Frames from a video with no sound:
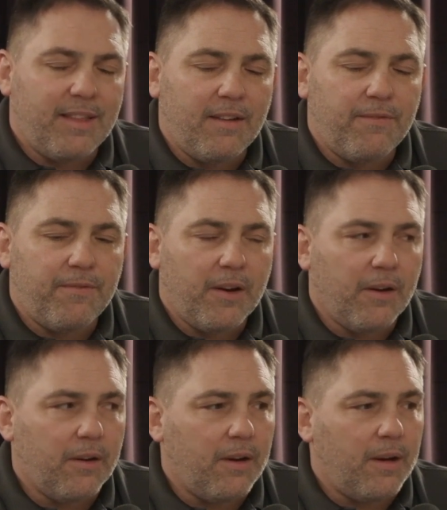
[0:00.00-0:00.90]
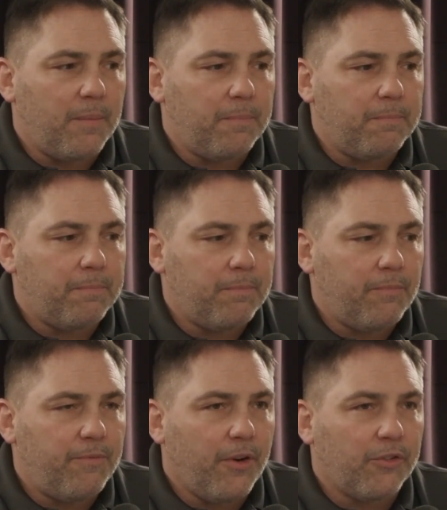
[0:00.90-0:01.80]
think fear
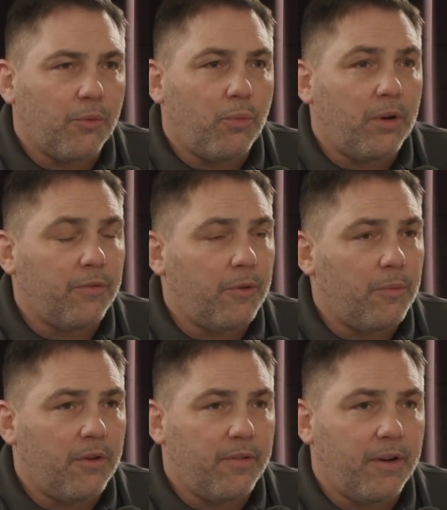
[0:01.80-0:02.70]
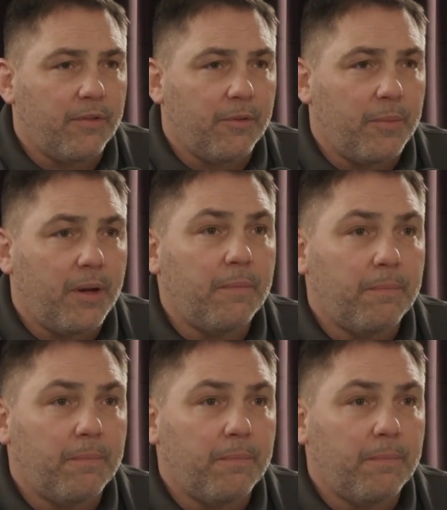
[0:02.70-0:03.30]
is a wonderful motivator for me.